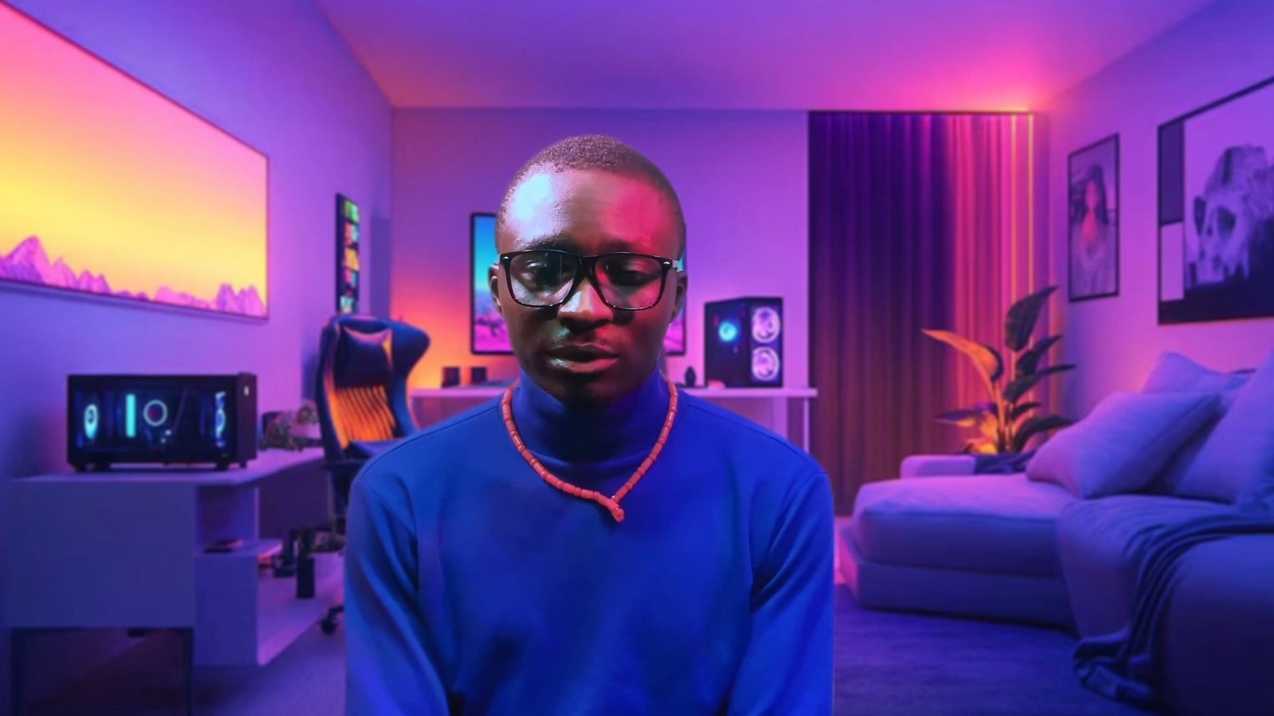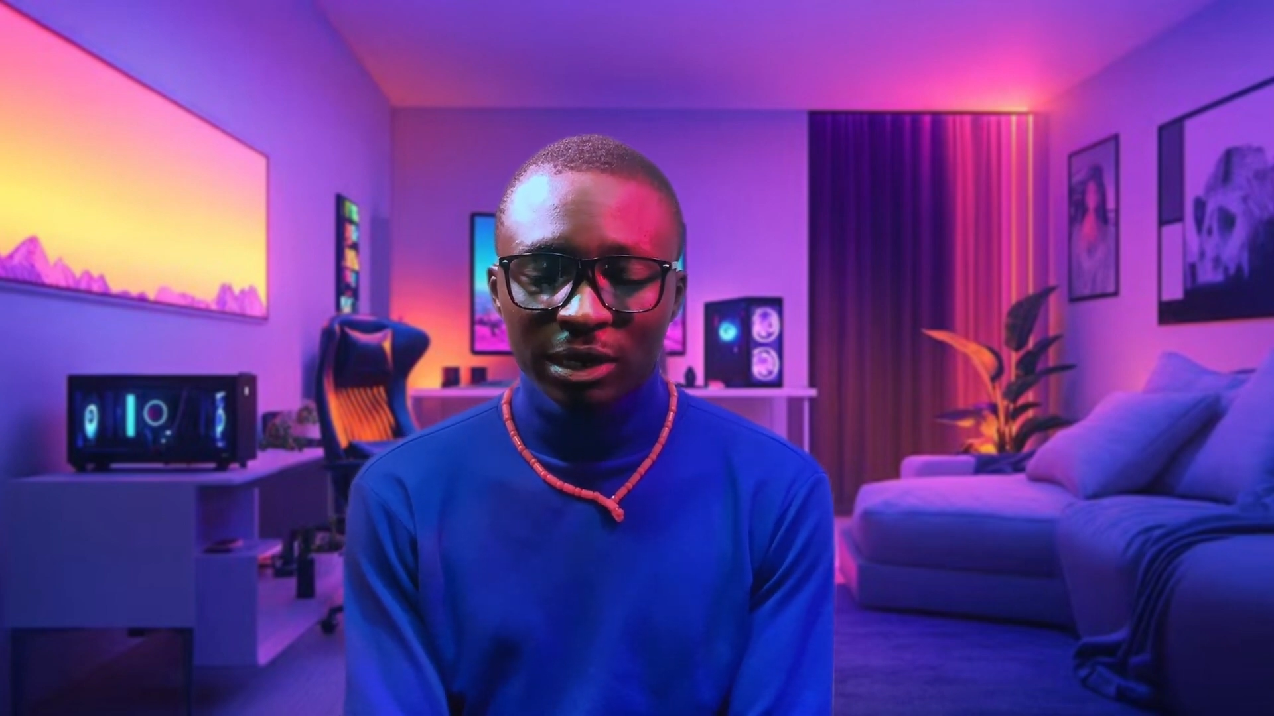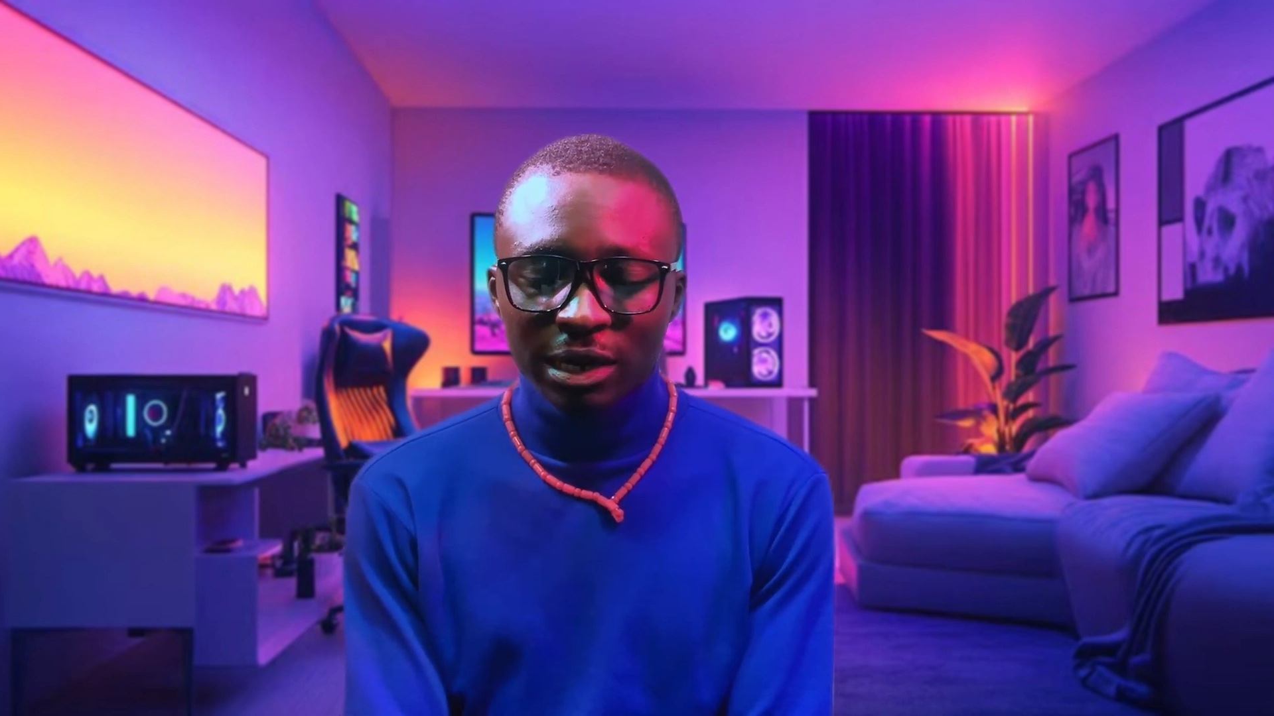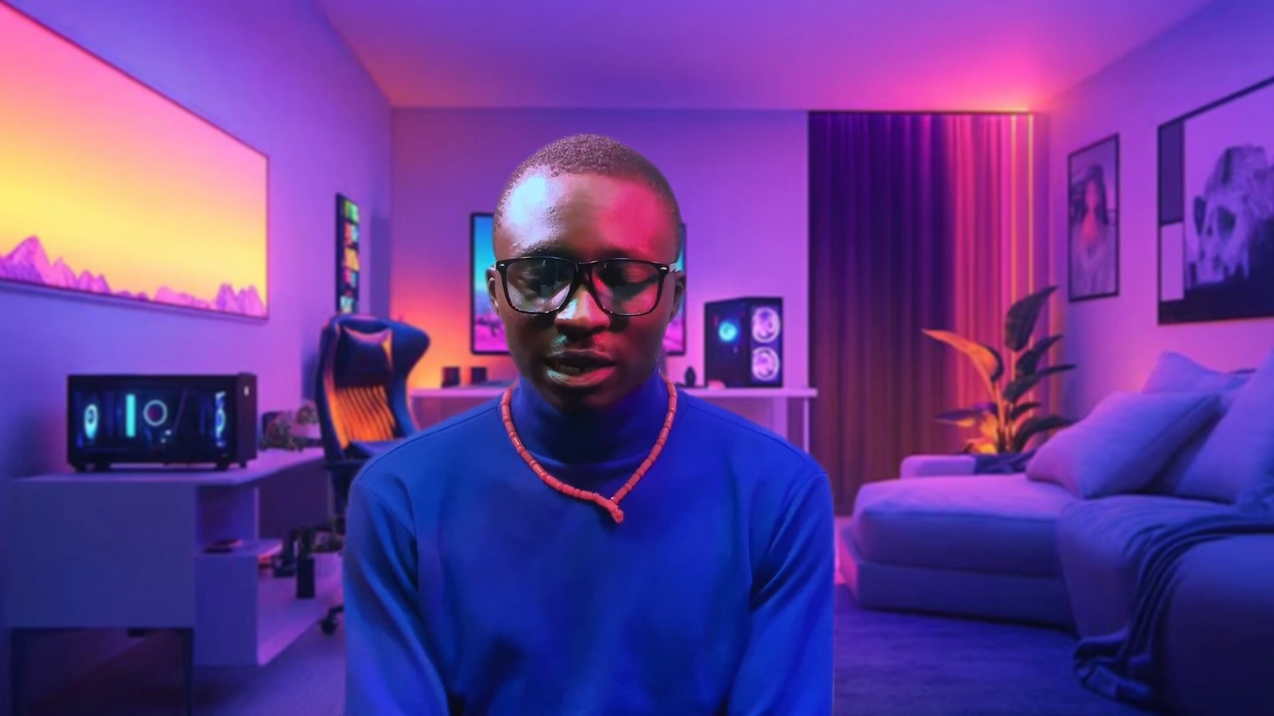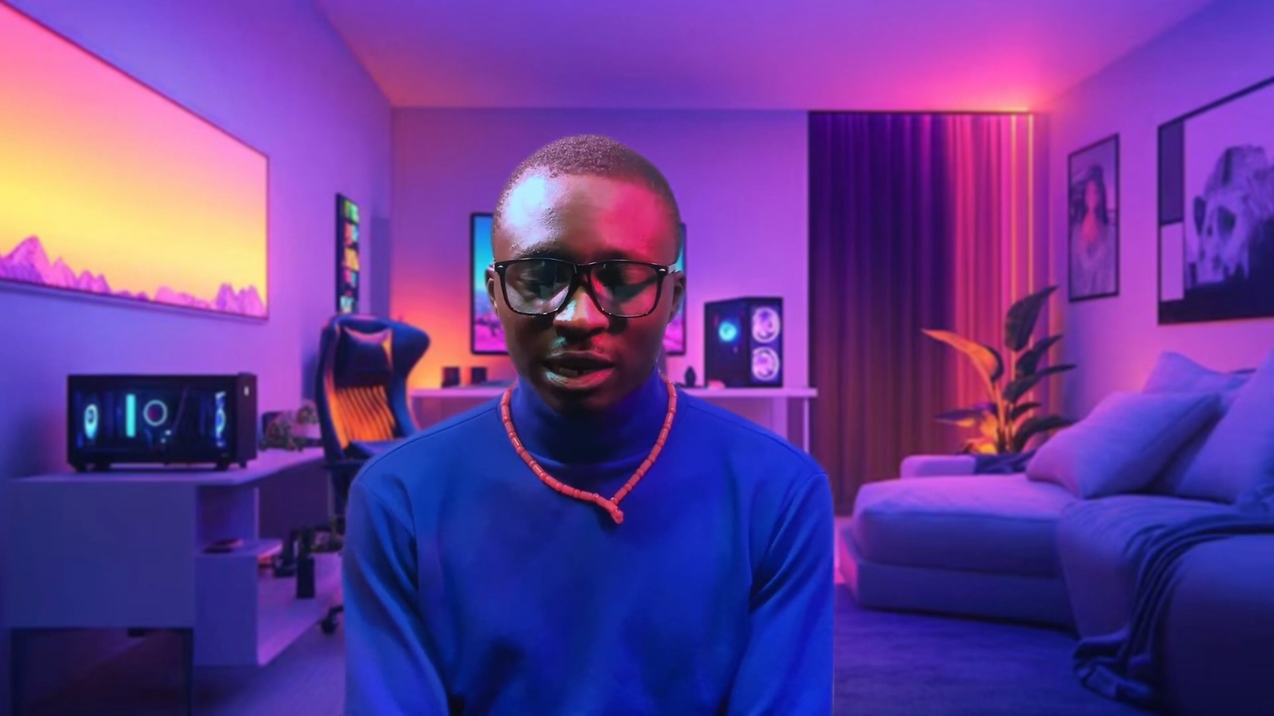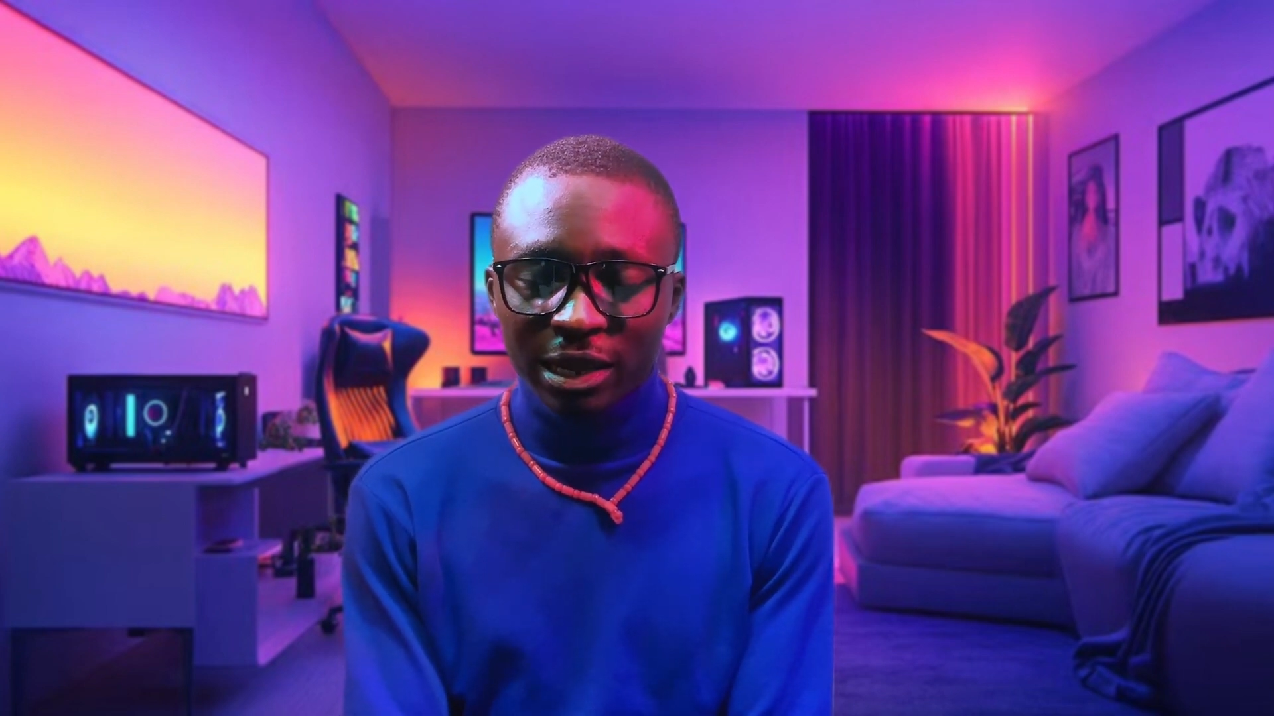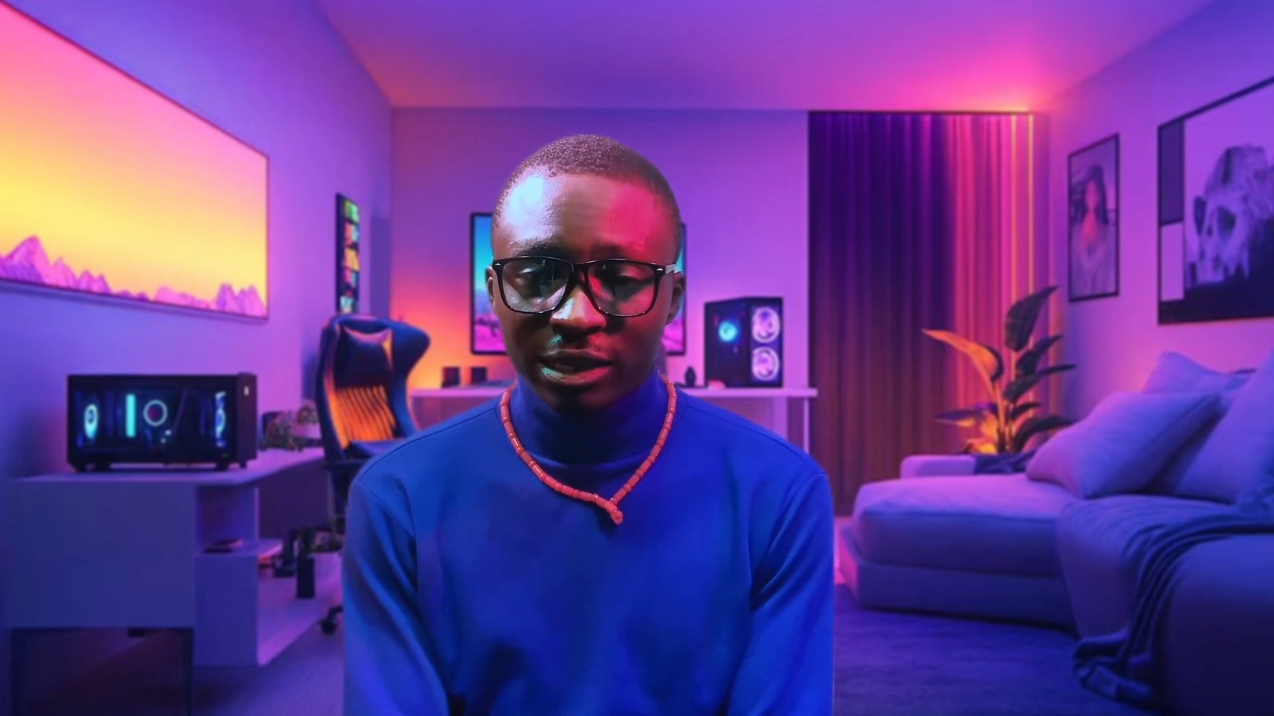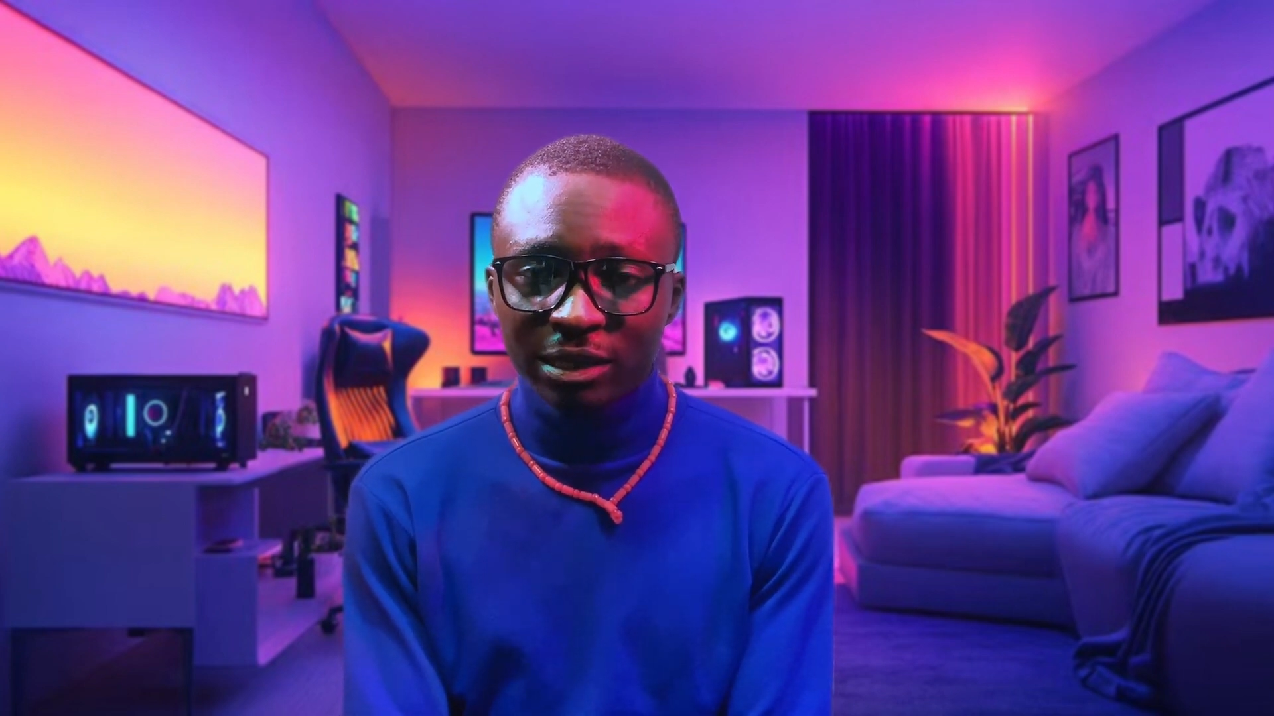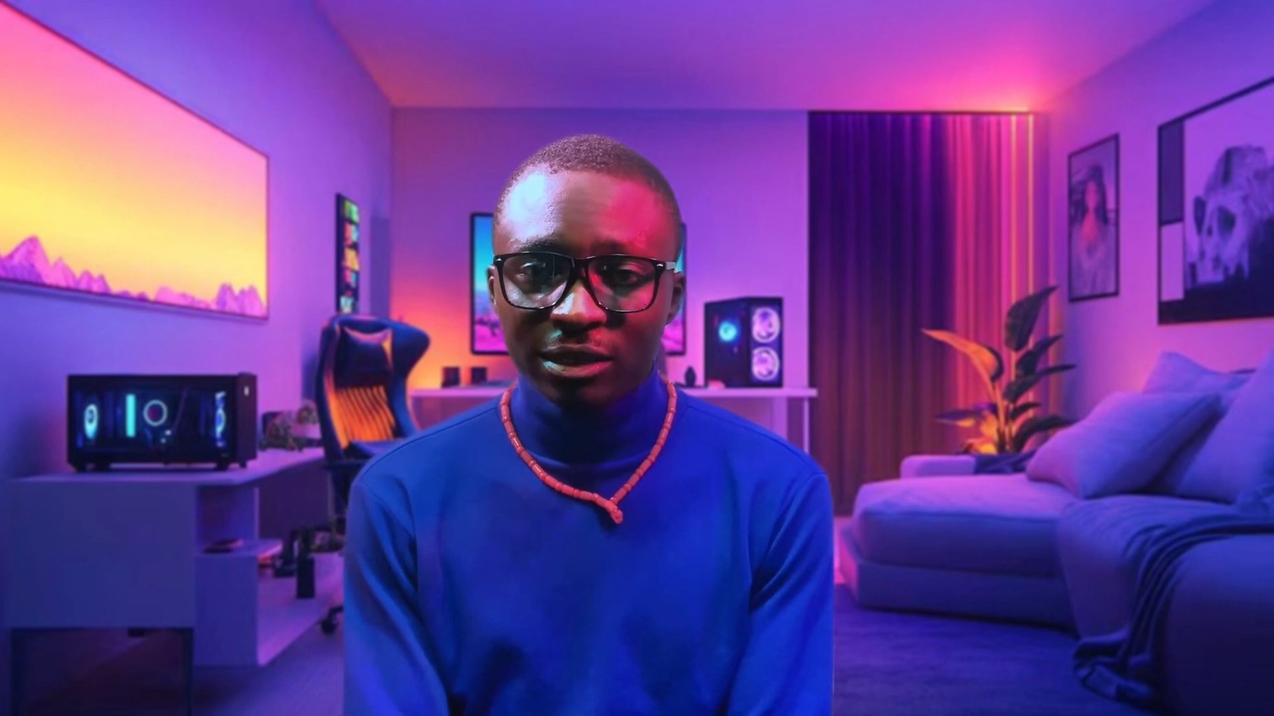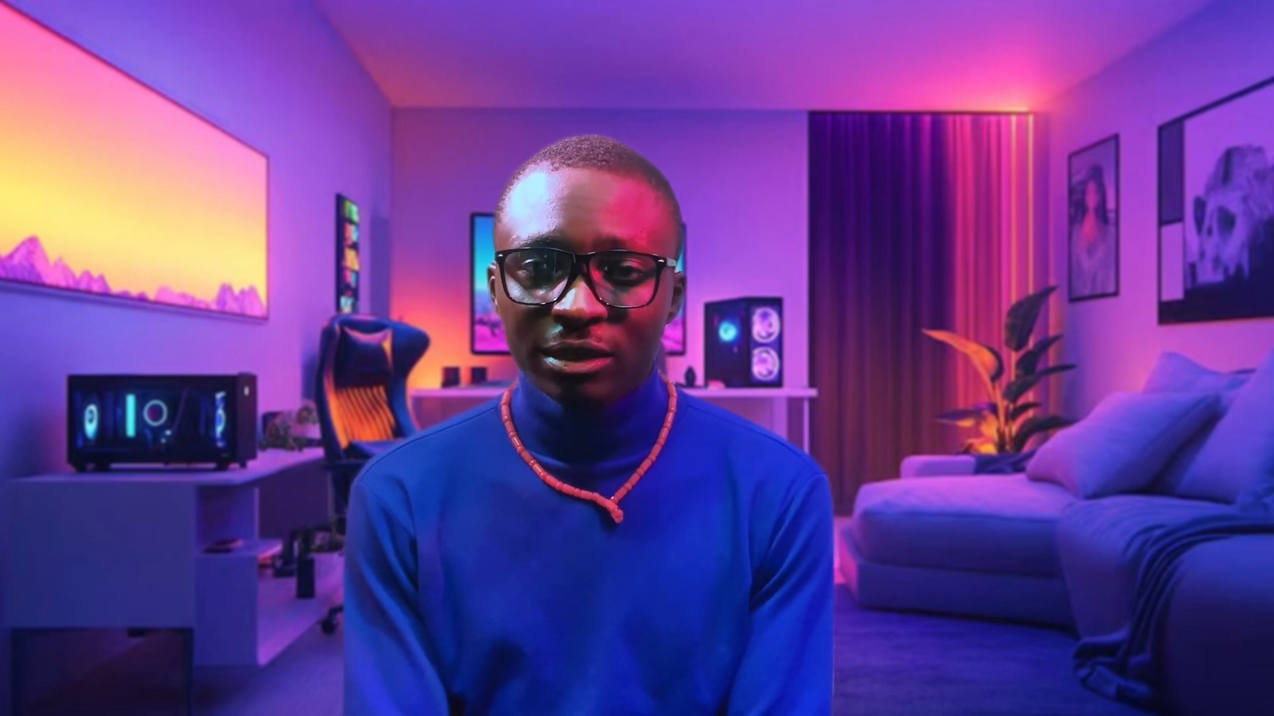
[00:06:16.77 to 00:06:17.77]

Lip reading: that I like